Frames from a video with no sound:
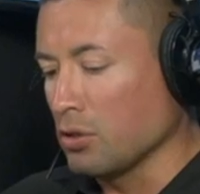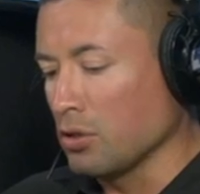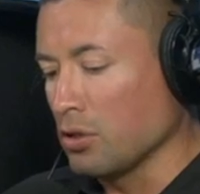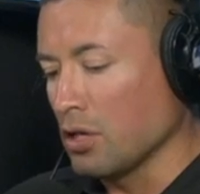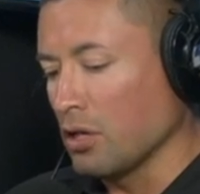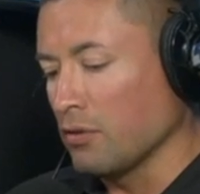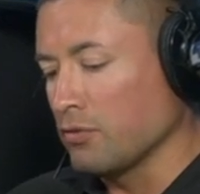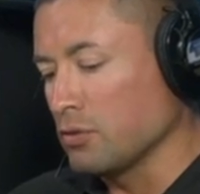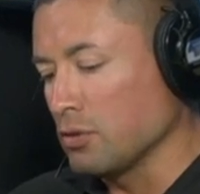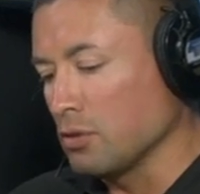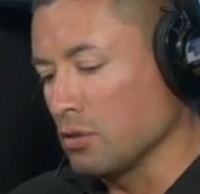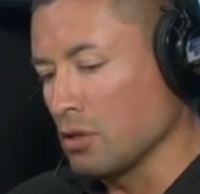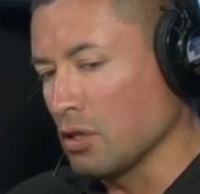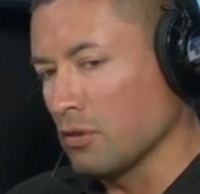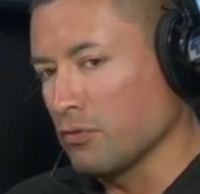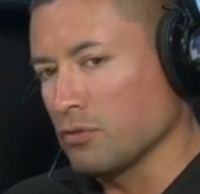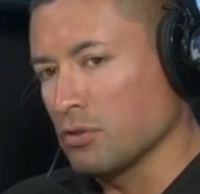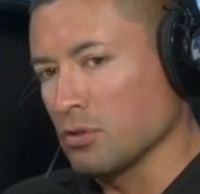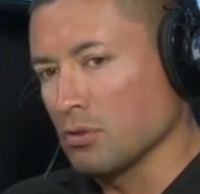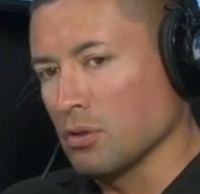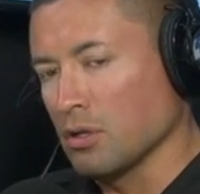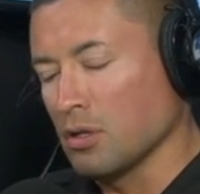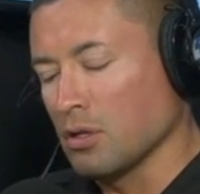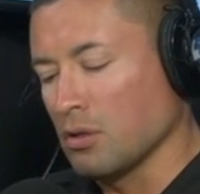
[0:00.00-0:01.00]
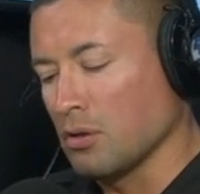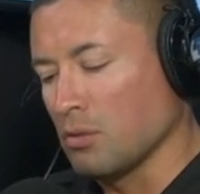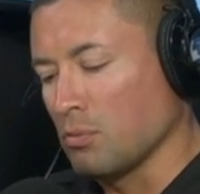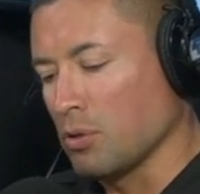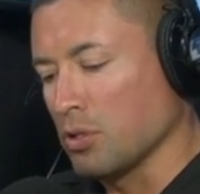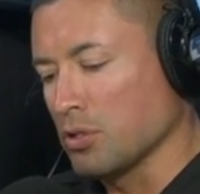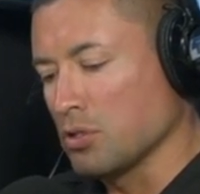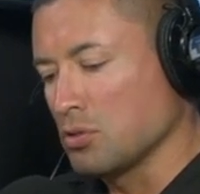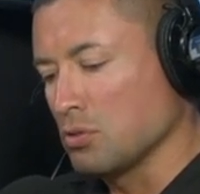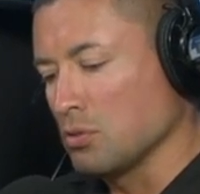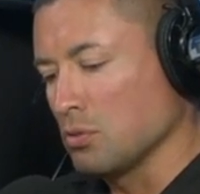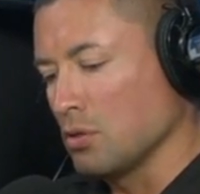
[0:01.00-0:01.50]
you have to you have to uh,
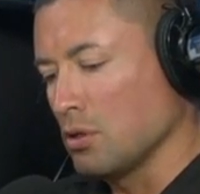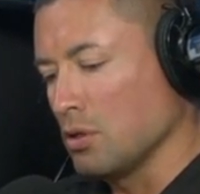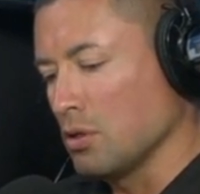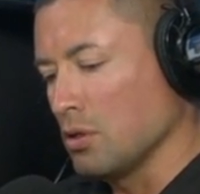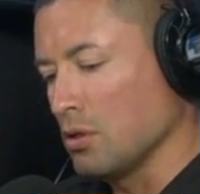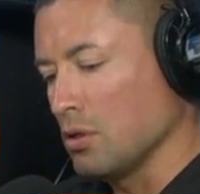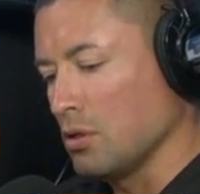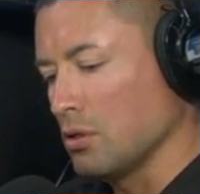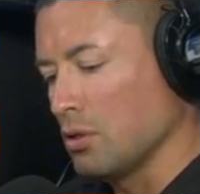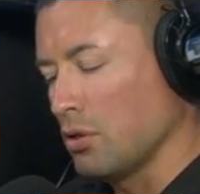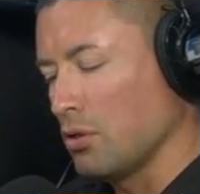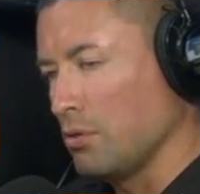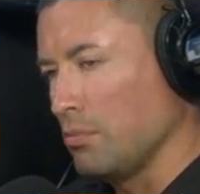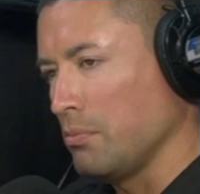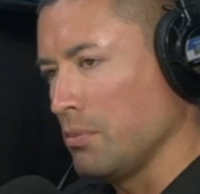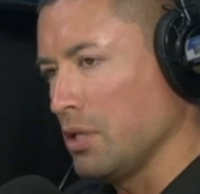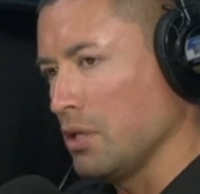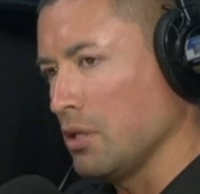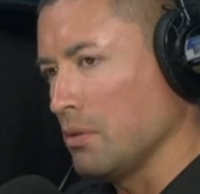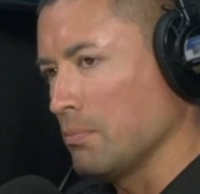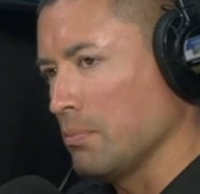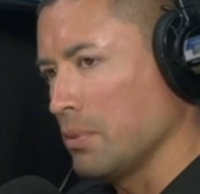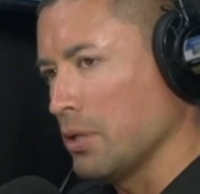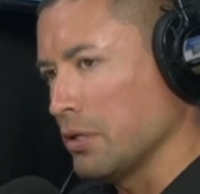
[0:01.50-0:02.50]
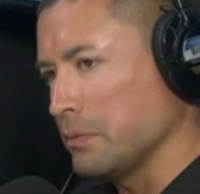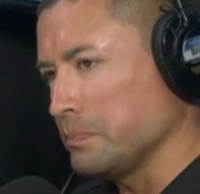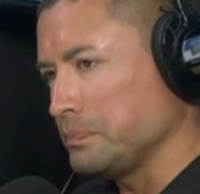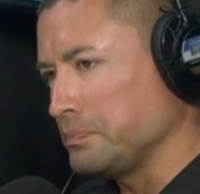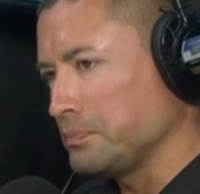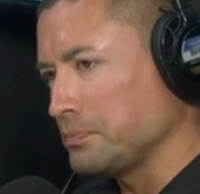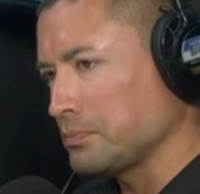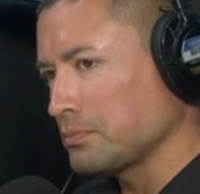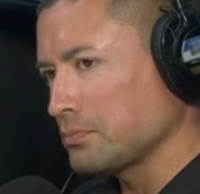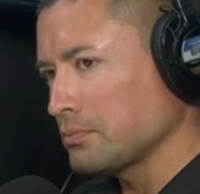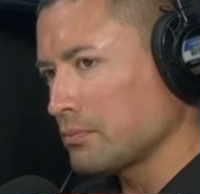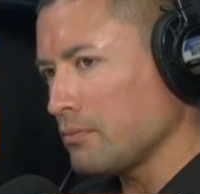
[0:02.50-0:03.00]
run to uh, another meeting, but
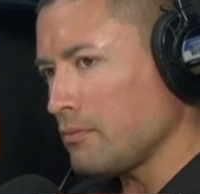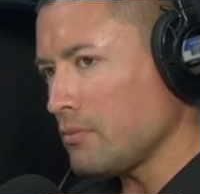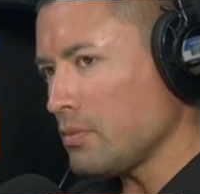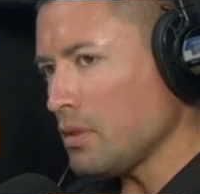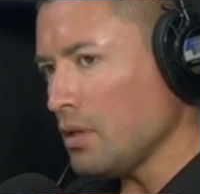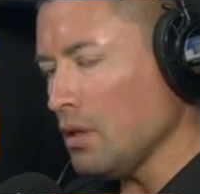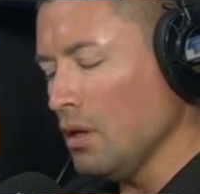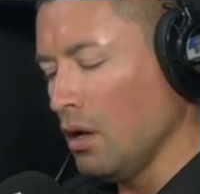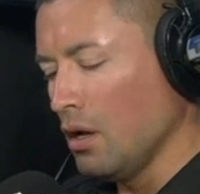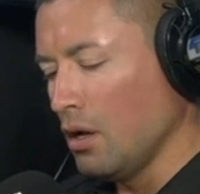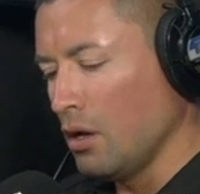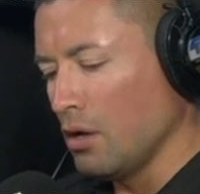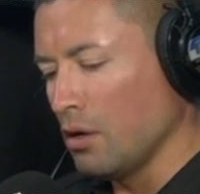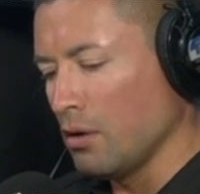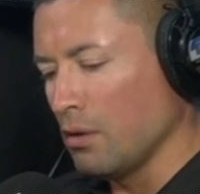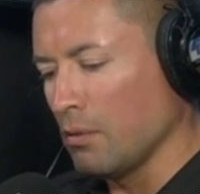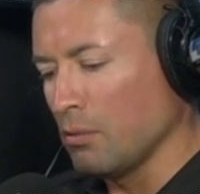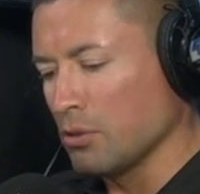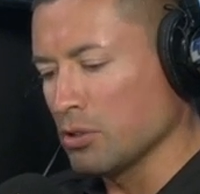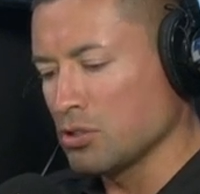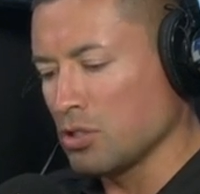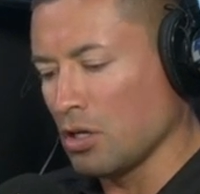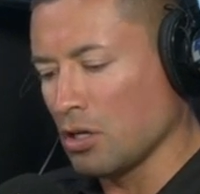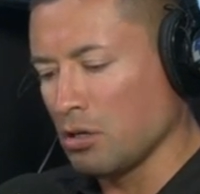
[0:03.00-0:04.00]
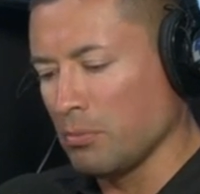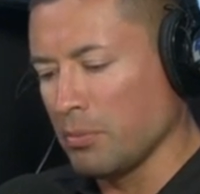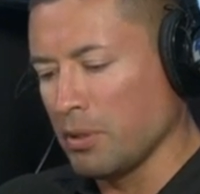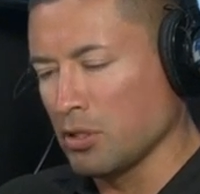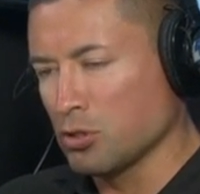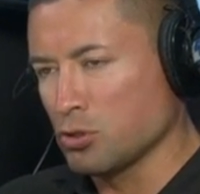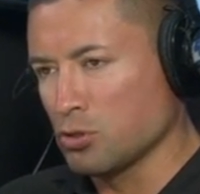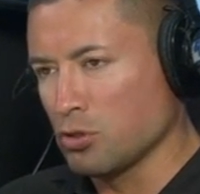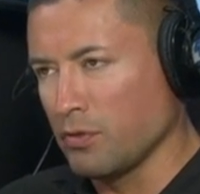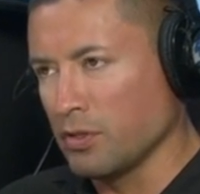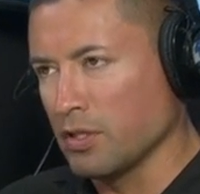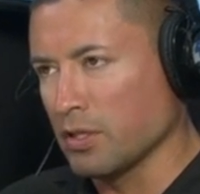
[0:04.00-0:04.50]
uh, I want to talk about
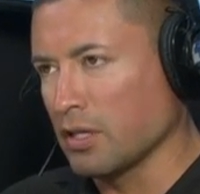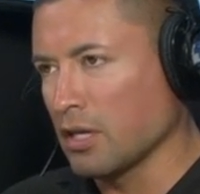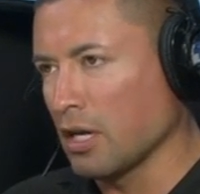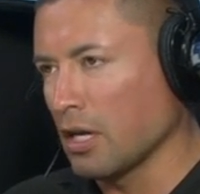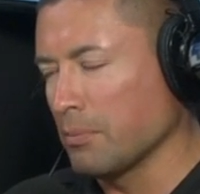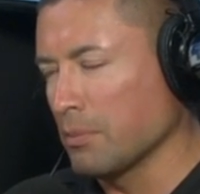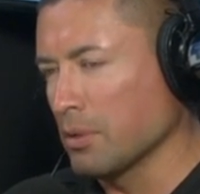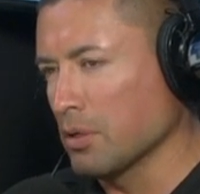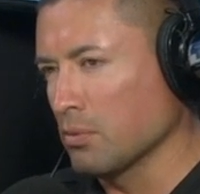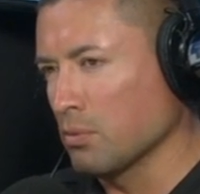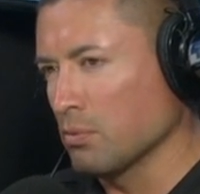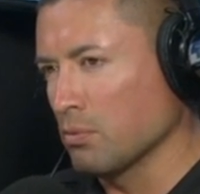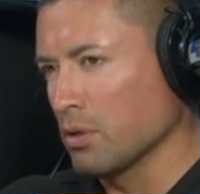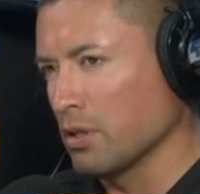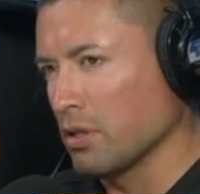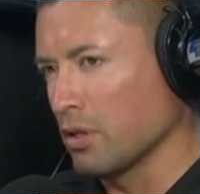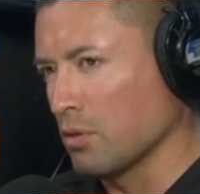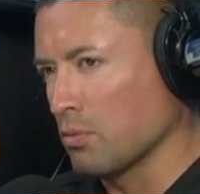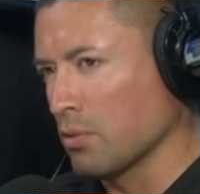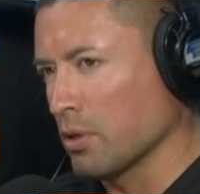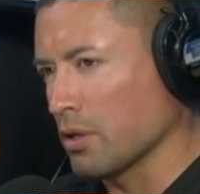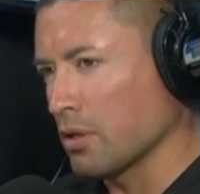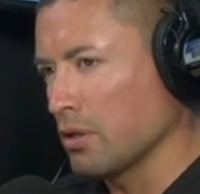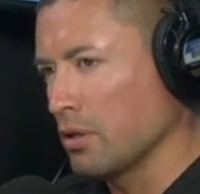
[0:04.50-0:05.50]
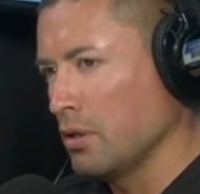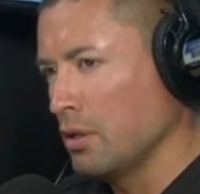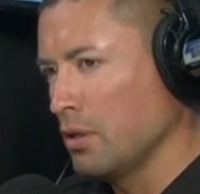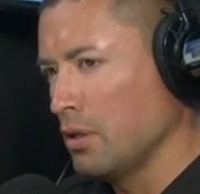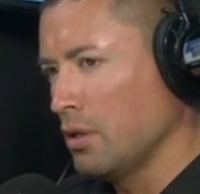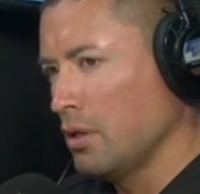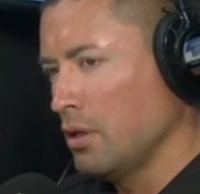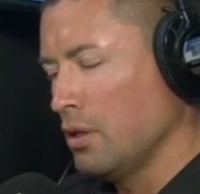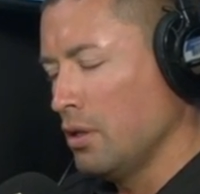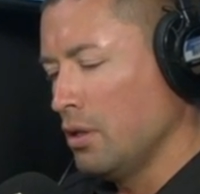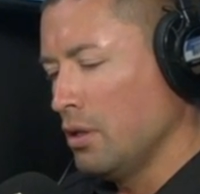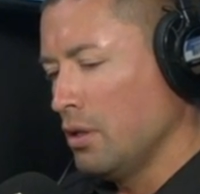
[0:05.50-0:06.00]
Driven Academy really quick.
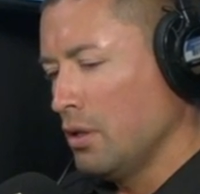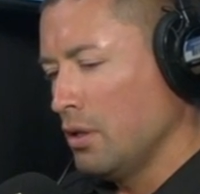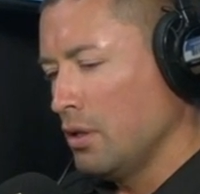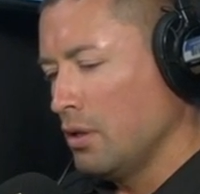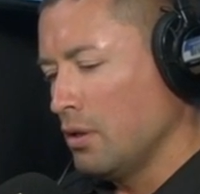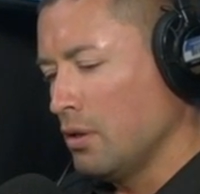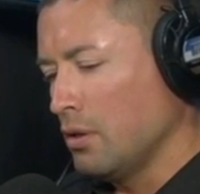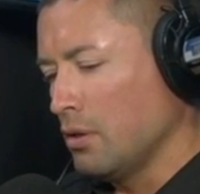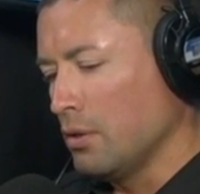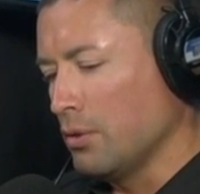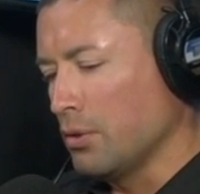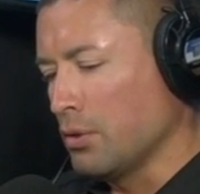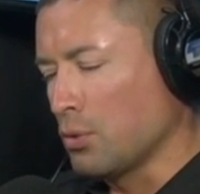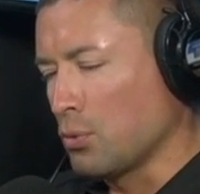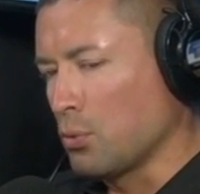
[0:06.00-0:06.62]
The